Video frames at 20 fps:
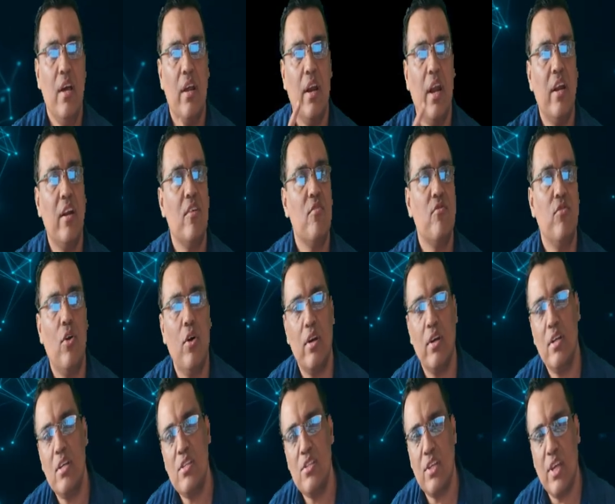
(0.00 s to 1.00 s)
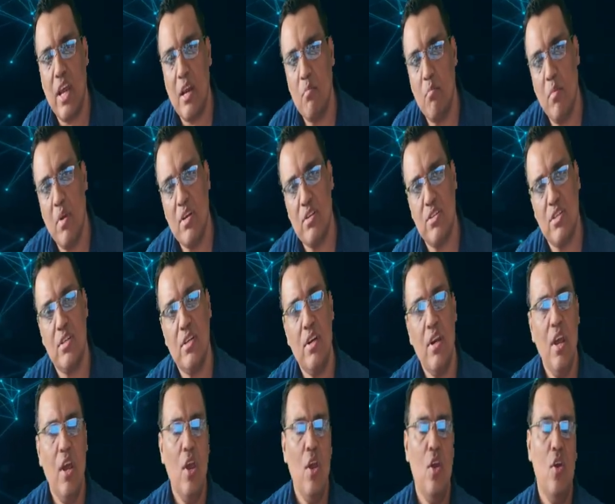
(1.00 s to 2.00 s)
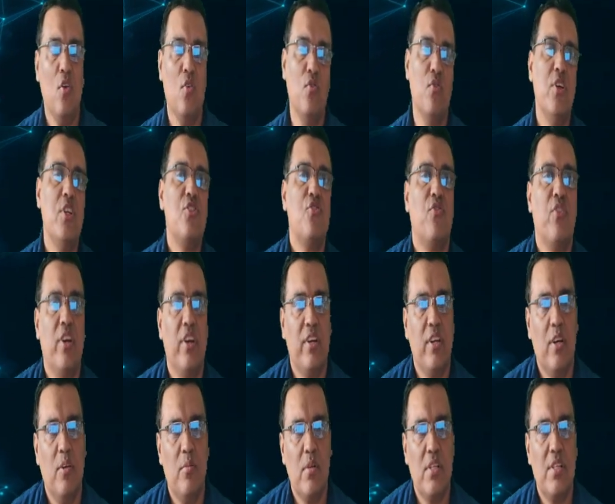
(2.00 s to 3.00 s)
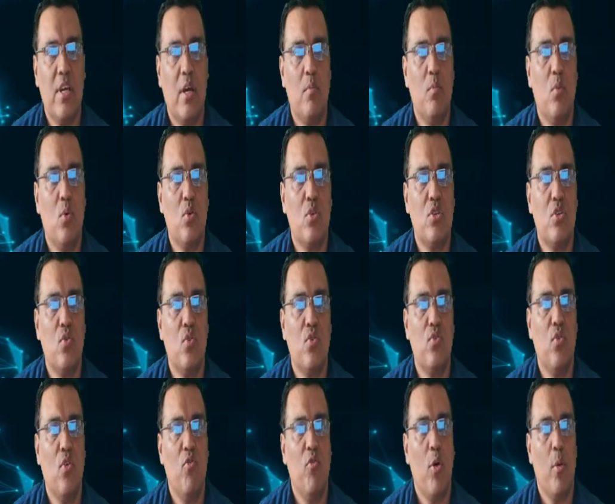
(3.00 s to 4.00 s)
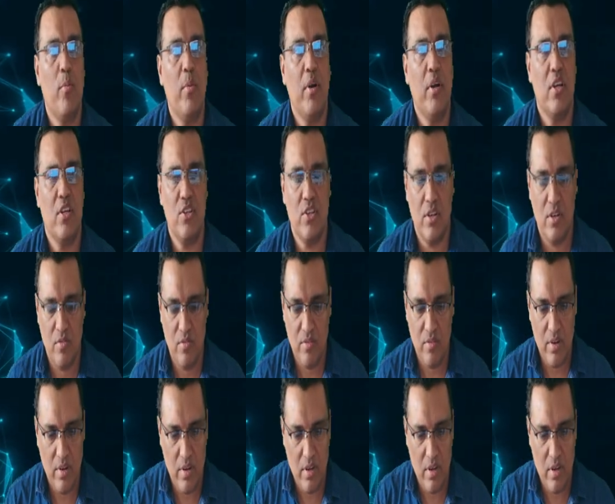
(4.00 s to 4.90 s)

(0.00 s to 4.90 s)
Random forest can measure which variables are most useful for prediction.